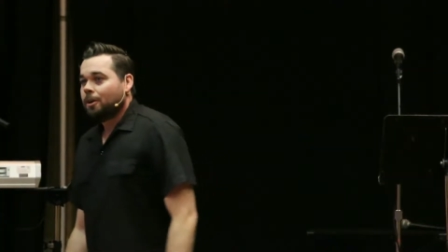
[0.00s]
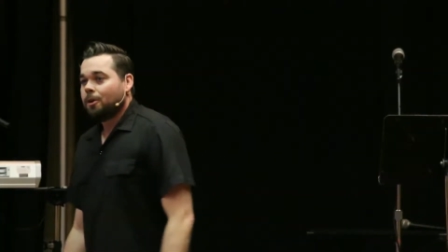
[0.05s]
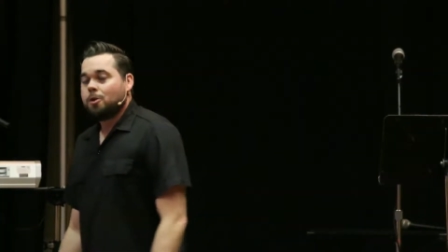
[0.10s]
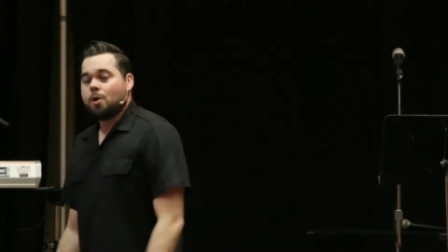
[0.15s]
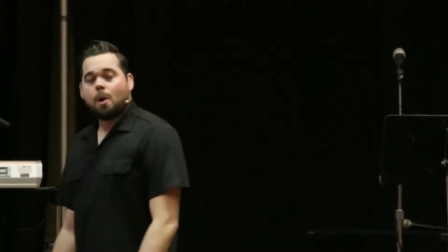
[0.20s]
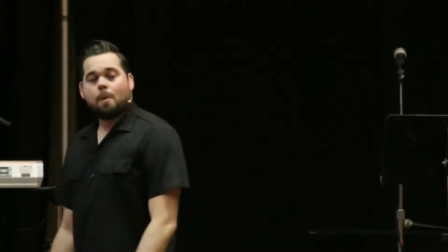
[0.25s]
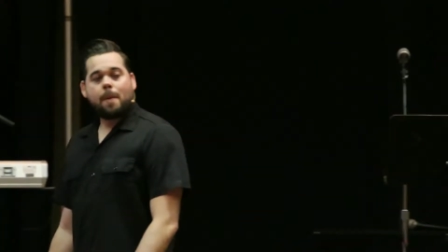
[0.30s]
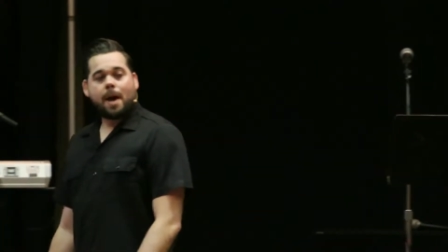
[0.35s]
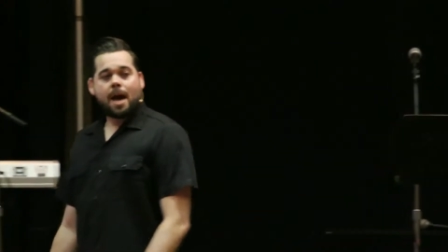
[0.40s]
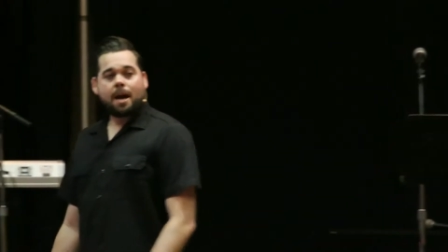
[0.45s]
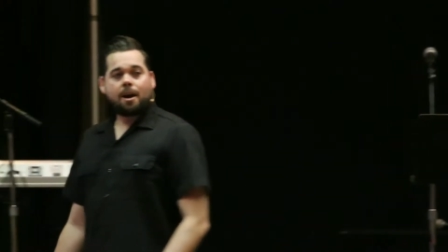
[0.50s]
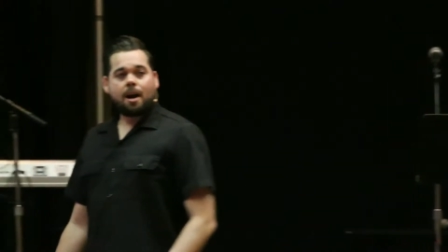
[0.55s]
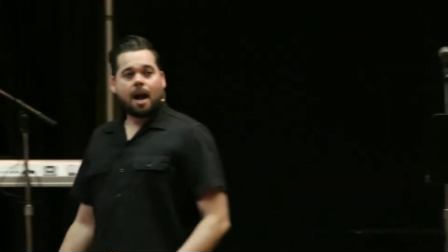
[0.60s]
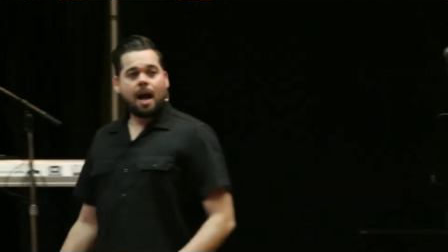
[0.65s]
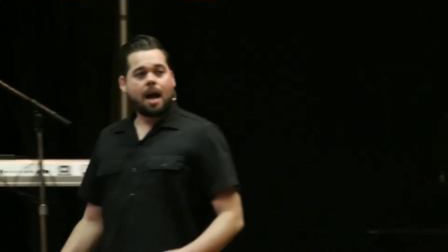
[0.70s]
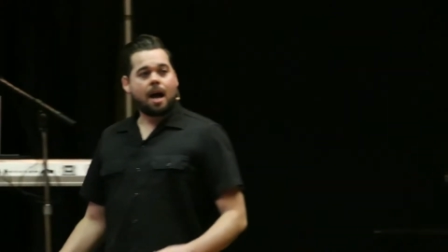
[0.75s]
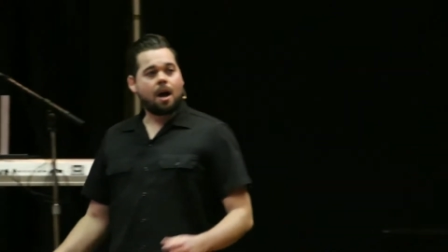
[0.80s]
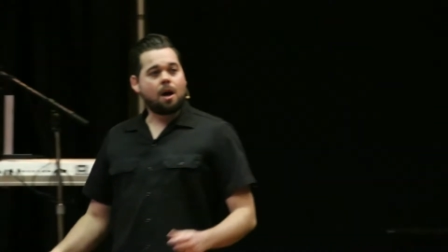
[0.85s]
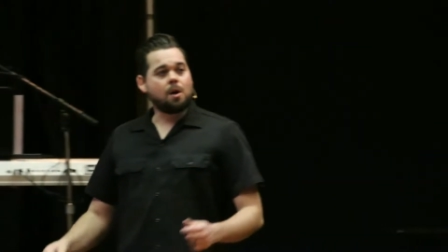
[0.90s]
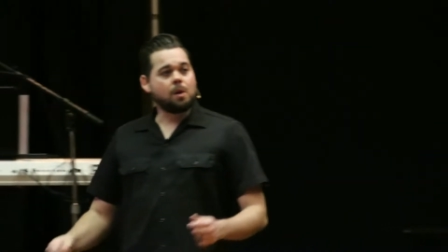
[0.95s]
no matter
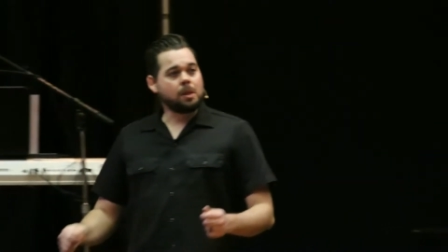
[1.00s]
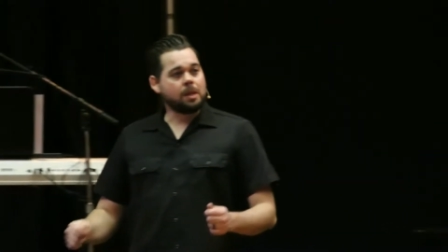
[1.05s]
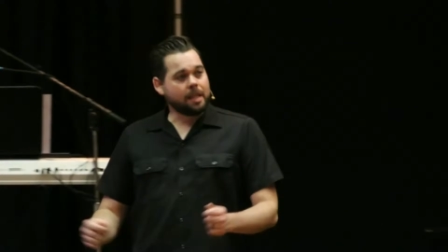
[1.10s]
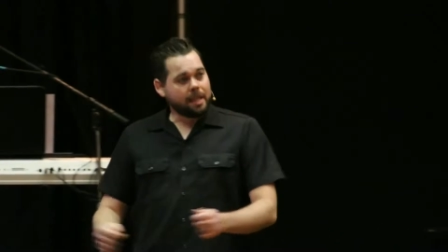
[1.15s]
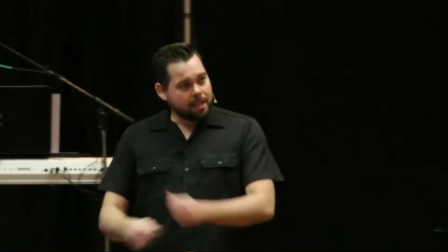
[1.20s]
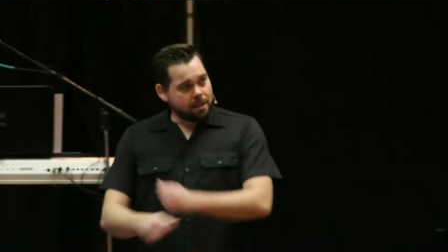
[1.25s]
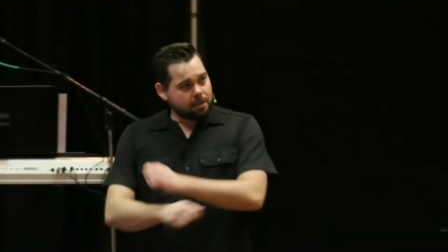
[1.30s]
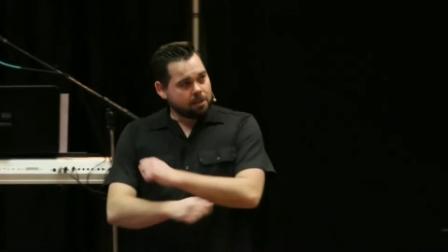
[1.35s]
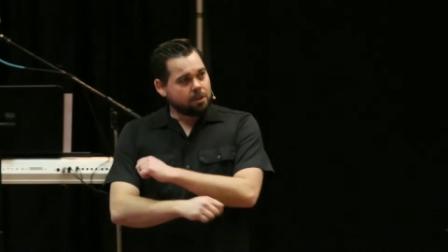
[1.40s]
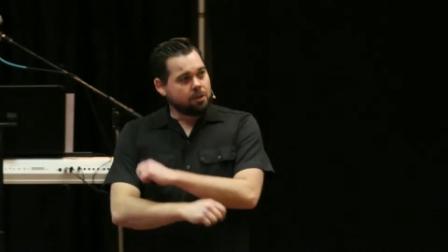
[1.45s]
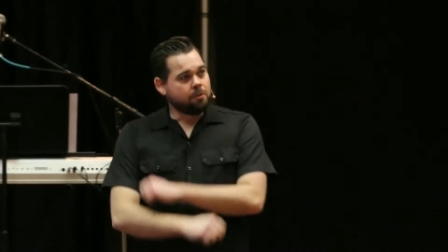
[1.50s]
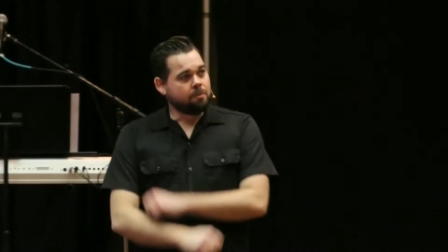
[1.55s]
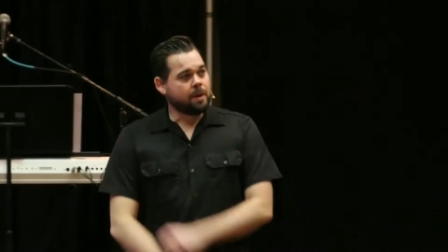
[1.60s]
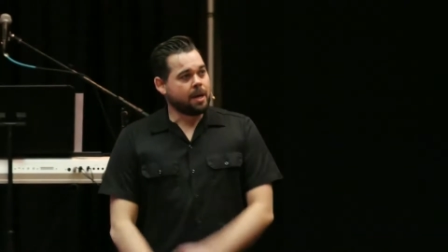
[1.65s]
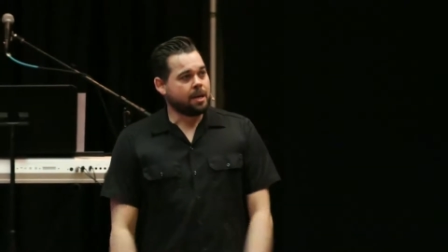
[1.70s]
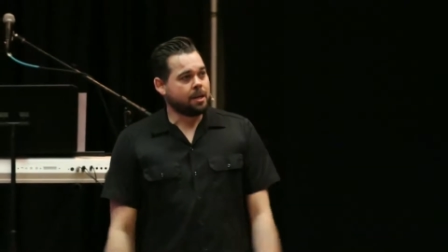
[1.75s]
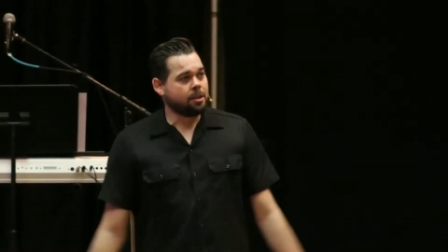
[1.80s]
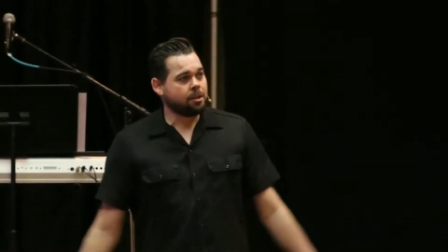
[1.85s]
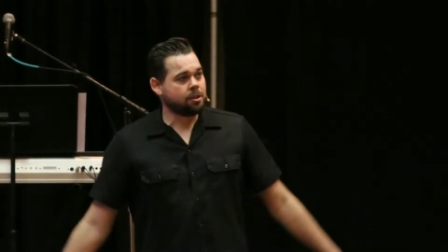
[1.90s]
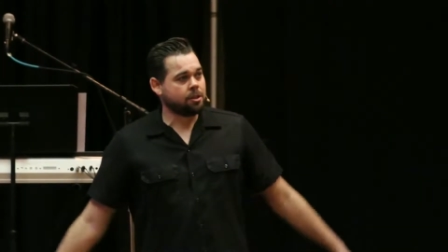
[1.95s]
how little you've
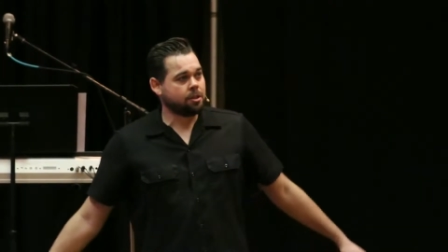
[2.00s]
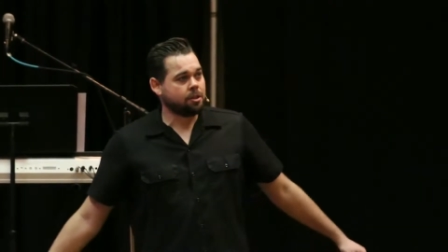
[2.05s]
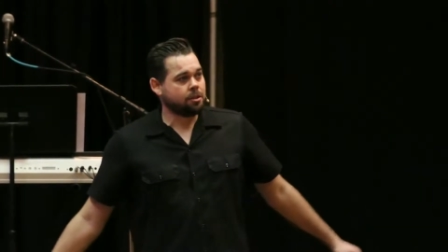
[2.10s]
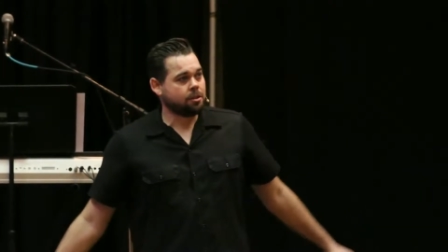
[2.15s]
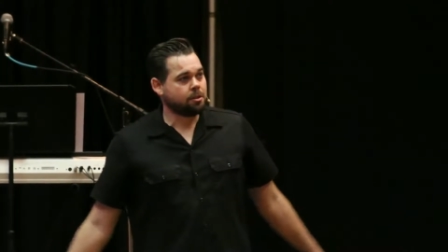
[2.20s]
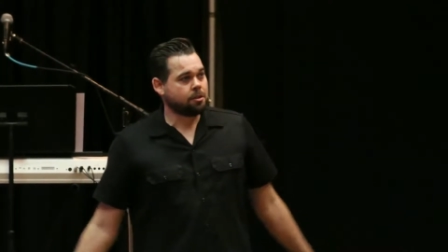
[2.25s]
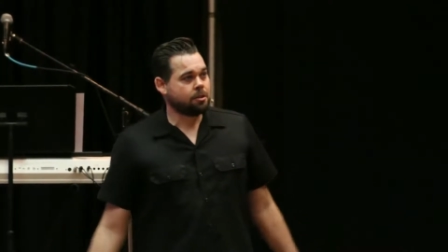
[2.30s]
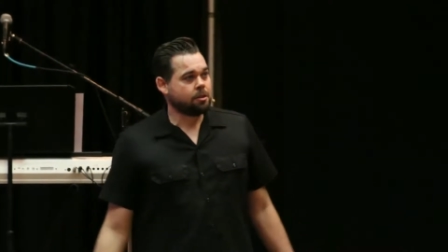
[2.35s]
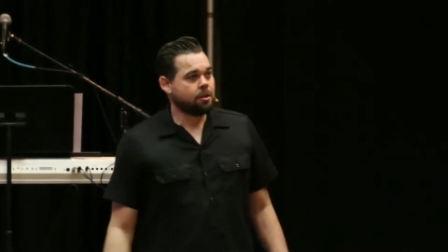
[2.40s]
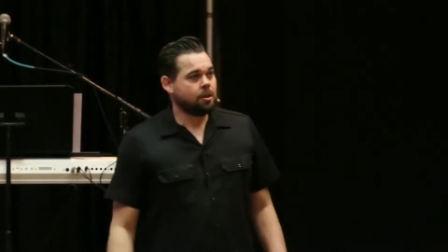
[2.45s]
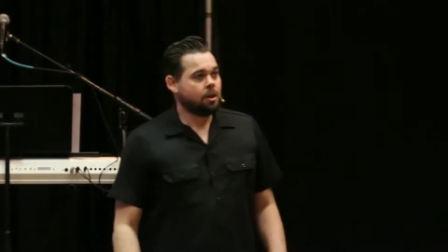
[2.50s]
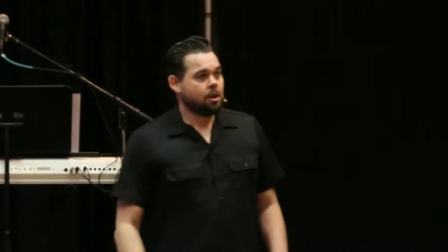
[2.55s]
been in church,